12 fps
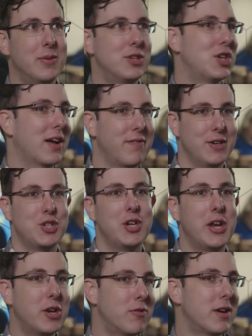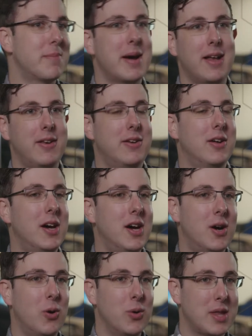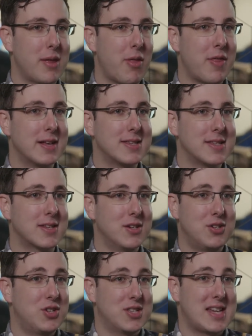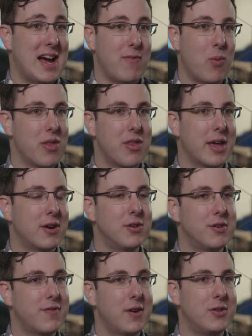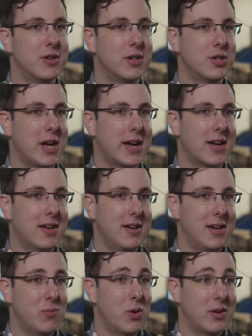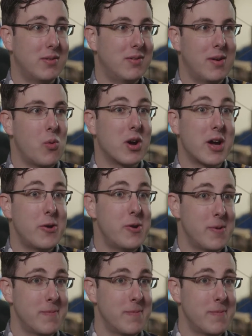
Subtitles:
and check Vision in your email and all the other things. It's good just to have one thing on your phone you can check in one go.